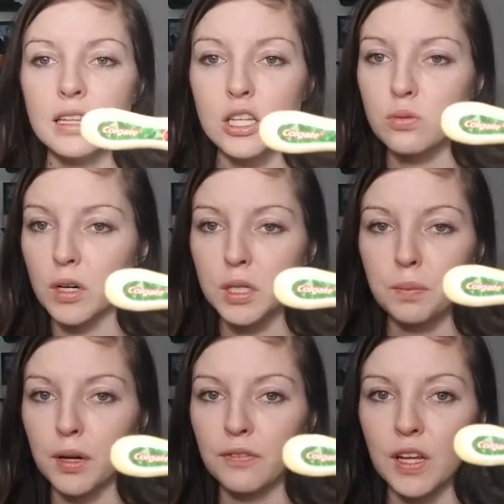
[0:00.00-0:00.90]
This worked
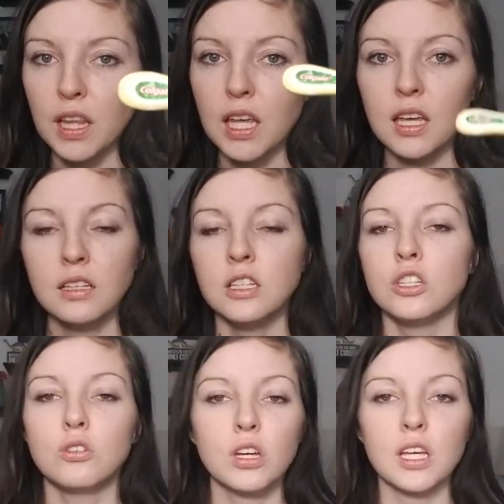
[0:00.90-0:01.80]
perfectly.
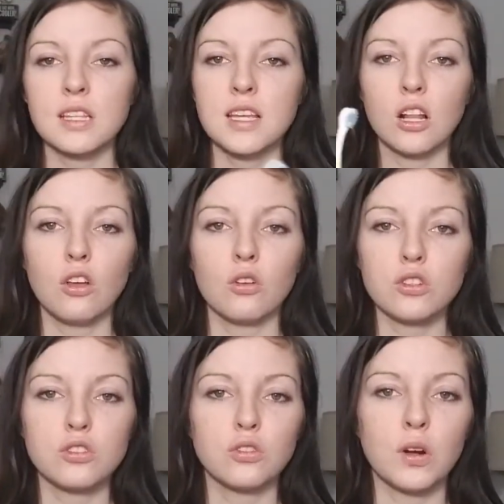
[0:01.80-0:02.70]
You could get this at a local
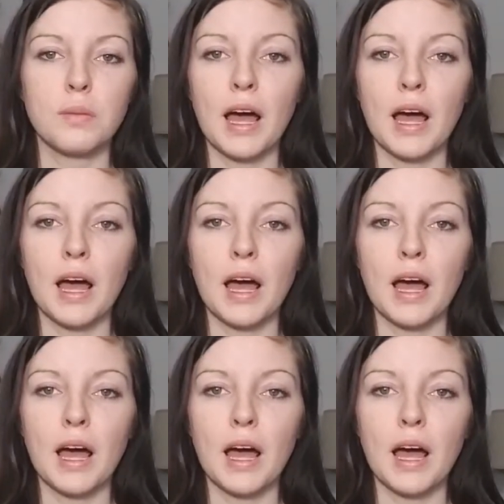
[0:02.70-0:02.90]
store,